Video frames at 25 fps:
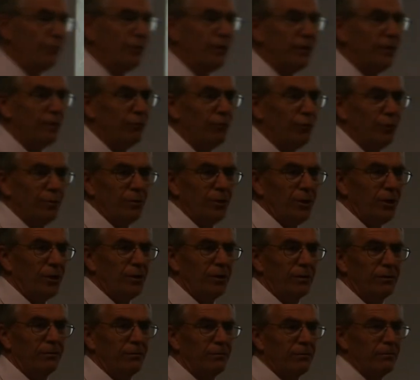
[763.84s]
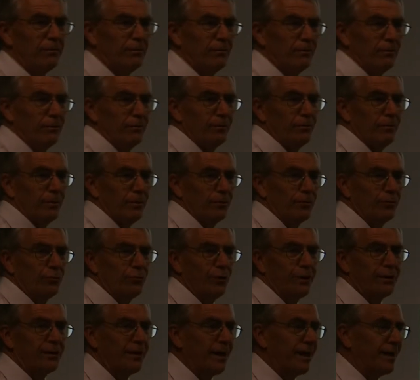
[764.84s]
you're in the room and you can
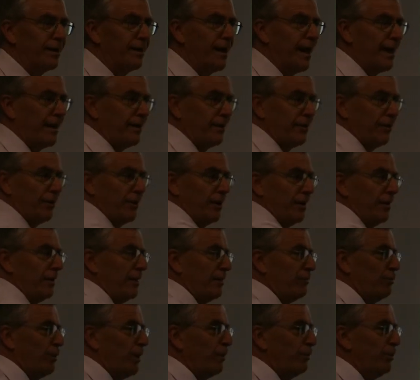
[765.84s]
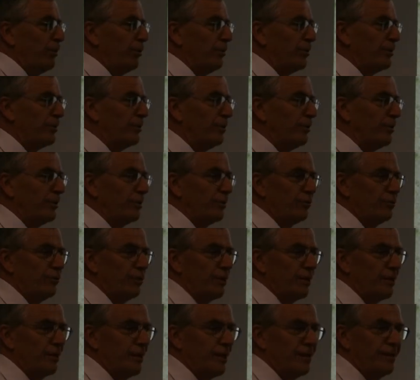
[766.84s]
translate Latin, I know there's one person who
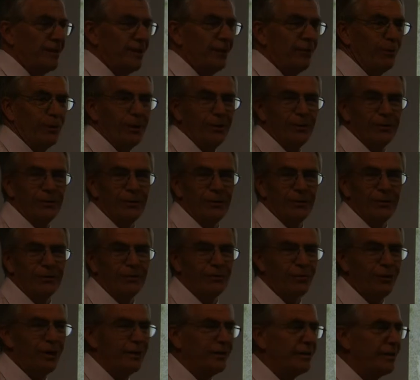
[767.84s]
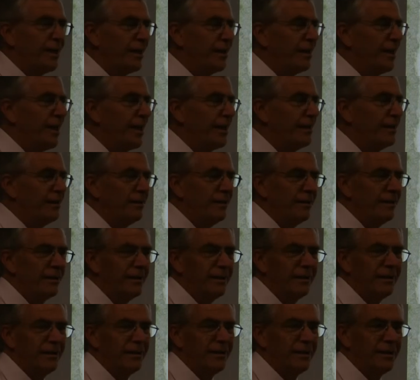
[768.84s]
can translate. Is anyone else who can translate Latin
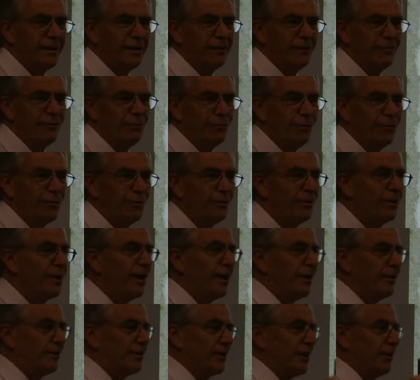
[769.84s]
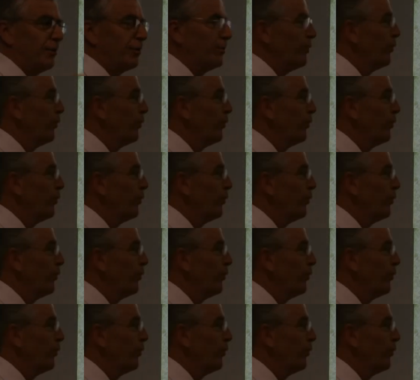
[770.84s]
in the room? No, so